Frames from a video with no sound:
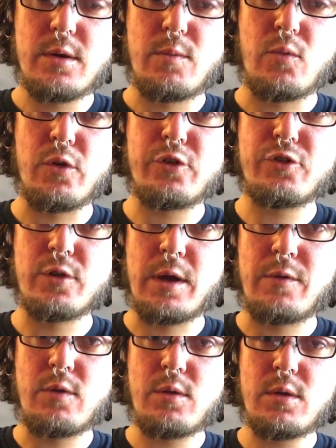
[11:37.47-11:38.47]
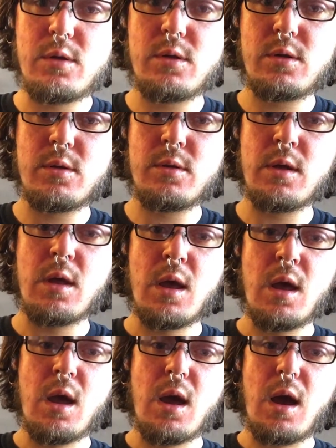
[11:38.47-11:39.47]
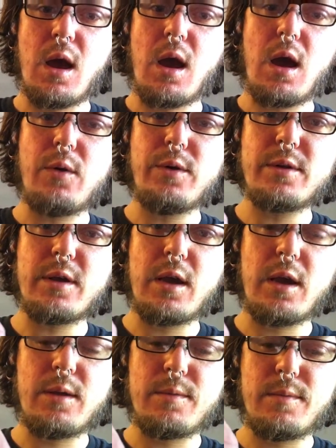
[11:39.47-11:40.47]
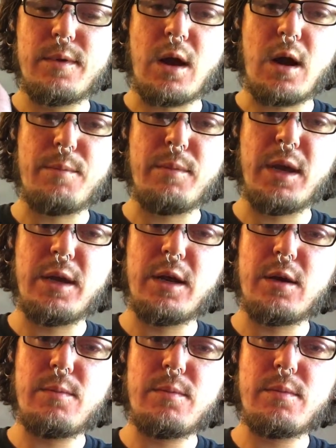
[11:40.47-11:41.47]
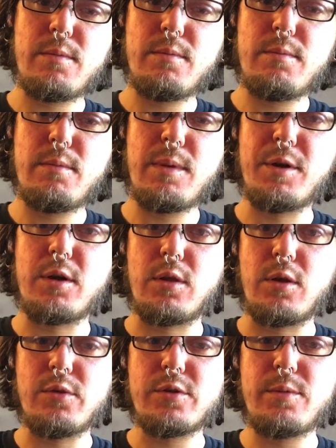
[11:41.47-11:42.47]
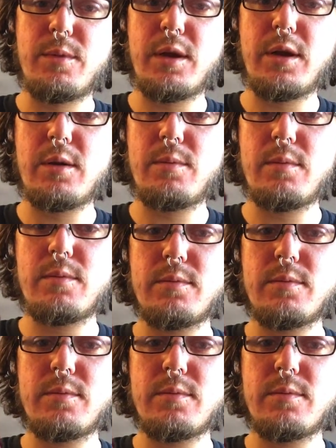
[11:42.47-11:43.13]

Moisture level, I would say not medium, maybe close to medium.